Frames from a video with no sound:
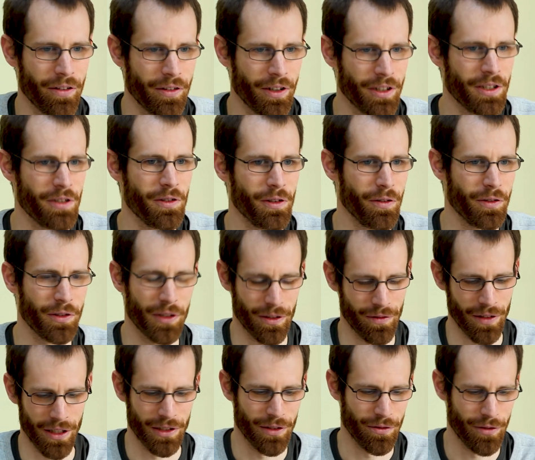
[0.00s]
on a YouGov
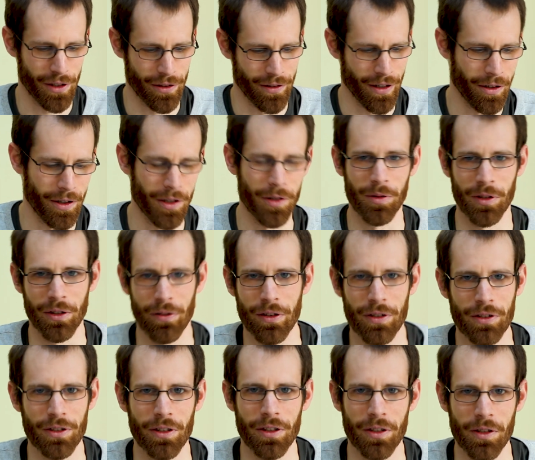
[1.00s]
survey to figure out who was a
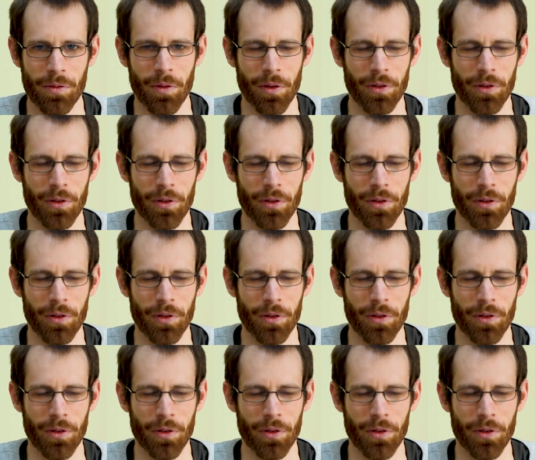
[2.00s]
Christian and who